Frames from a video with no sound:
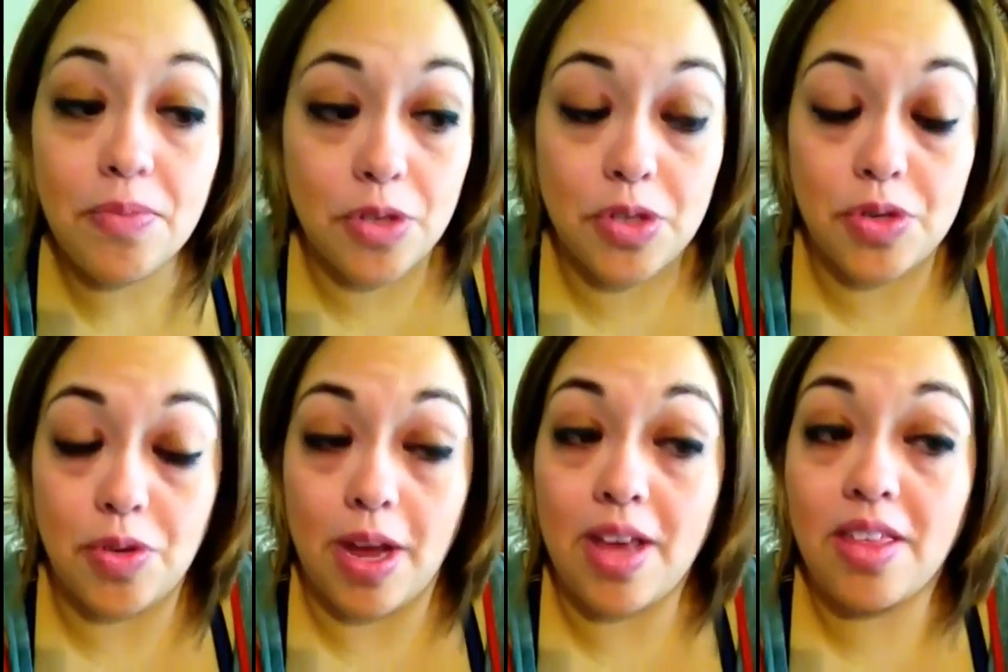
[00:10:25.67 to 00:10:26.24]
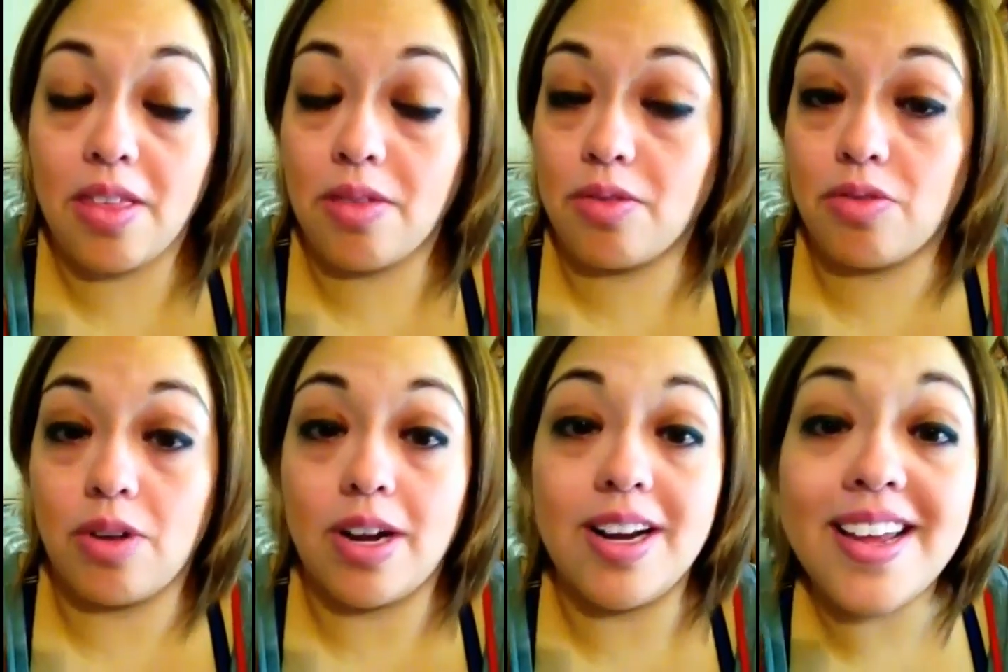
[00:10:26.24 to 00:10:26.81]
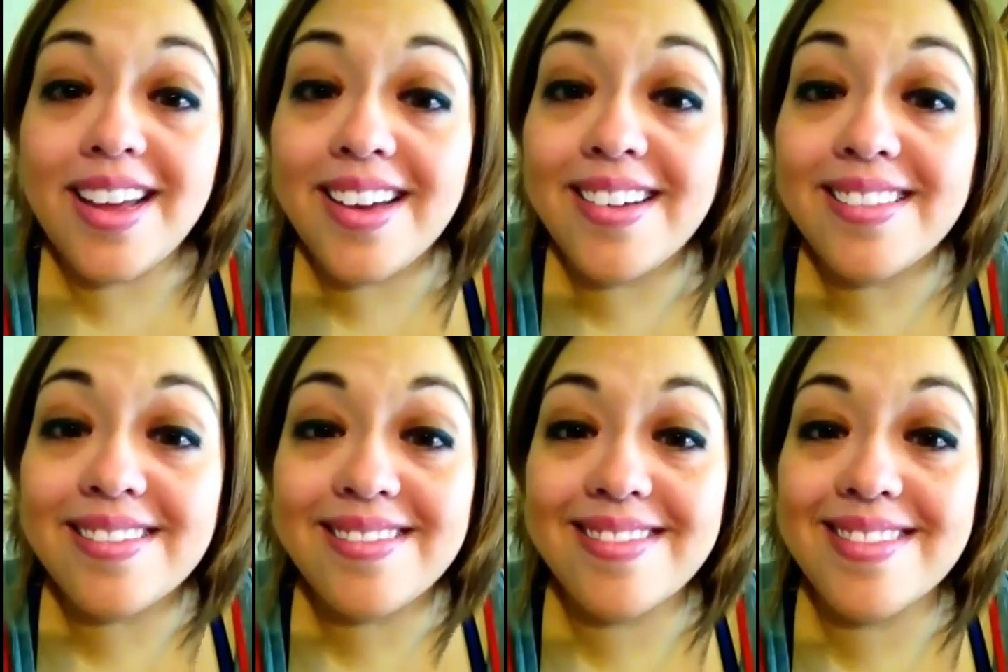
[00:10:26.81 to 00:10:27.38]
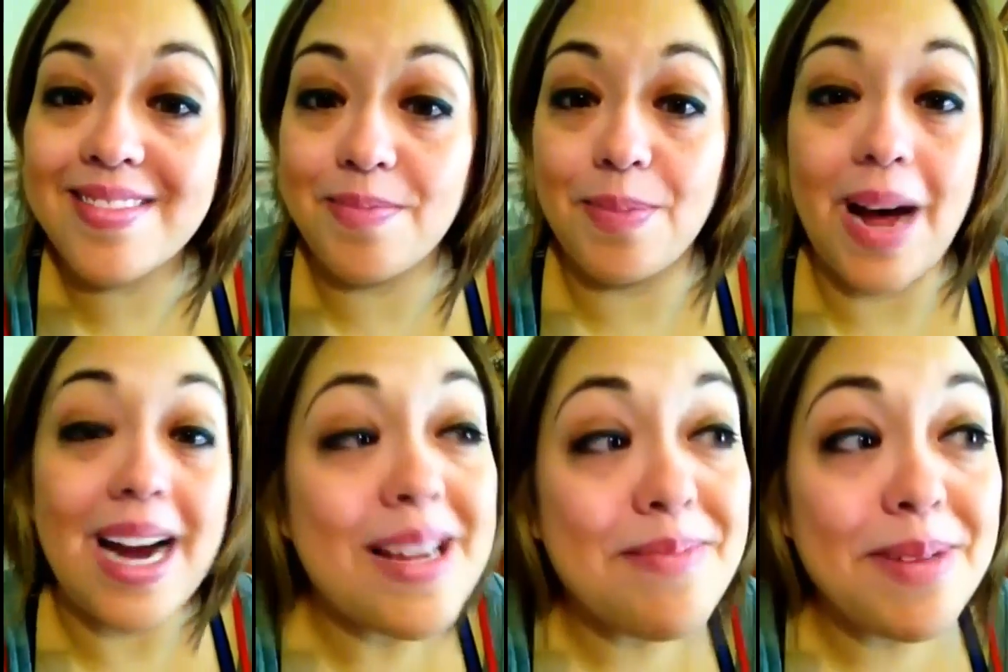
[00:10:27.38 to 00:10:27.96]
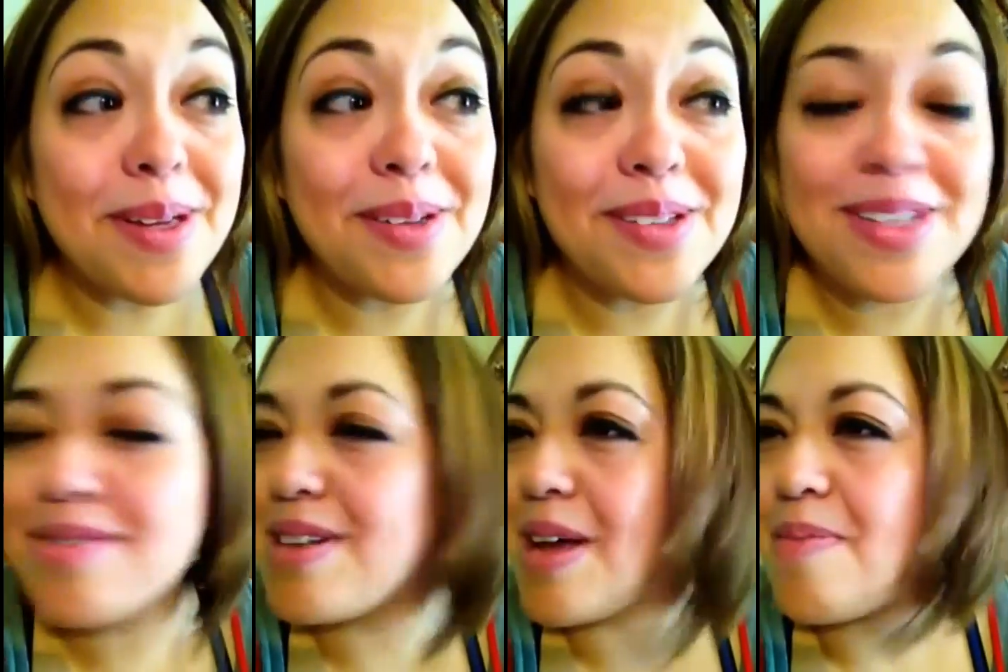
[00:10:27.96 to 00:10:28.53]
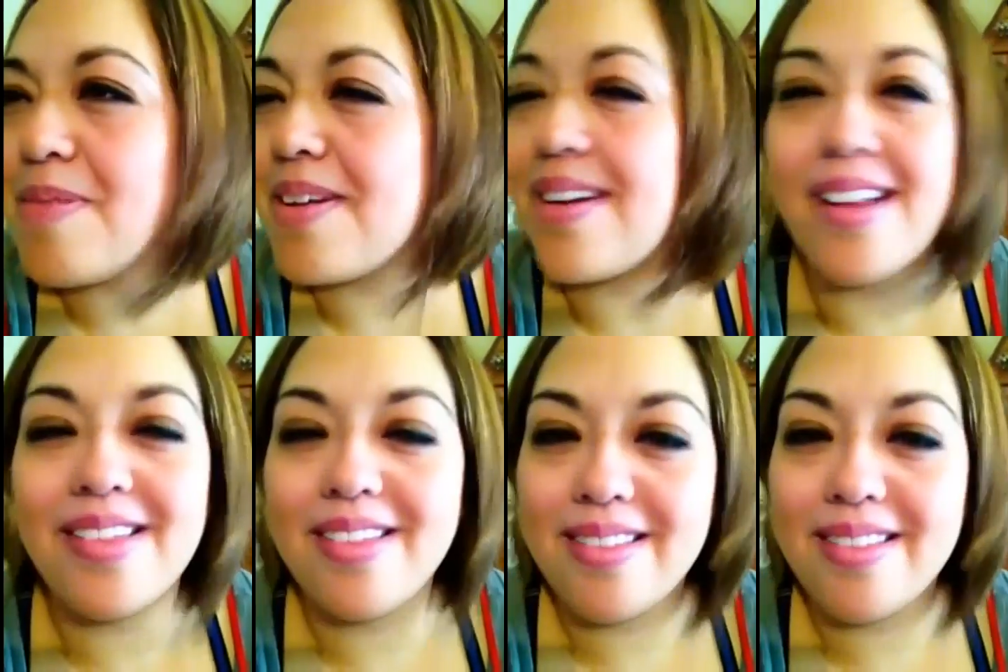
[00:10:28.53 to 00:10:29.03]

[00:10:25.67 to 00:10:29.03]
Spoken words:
strength training, body build, you name it.